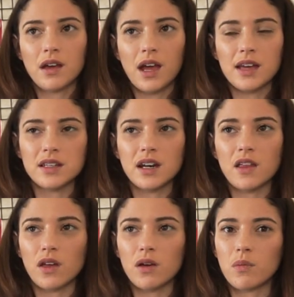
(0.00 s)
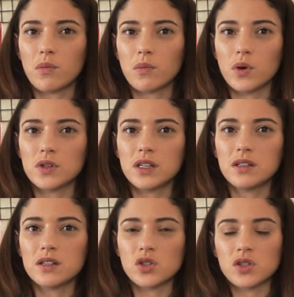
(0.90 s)
as another person.
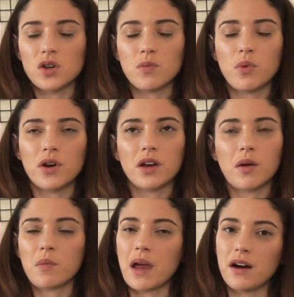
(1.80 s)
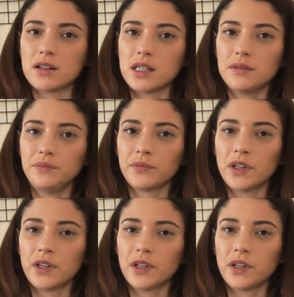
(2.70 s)
There's just no point in comparison.